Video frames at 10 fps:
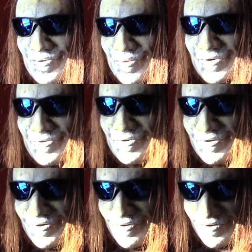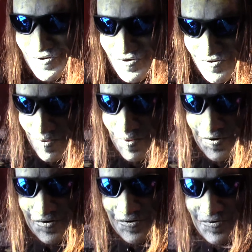wondering, okay,
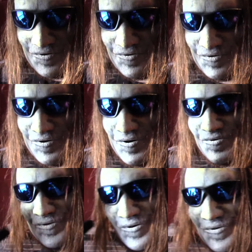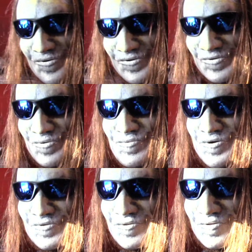what is it? See, I have an analytical
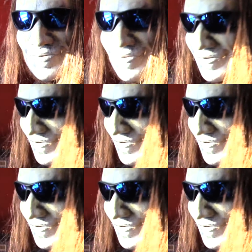mindset. Whenever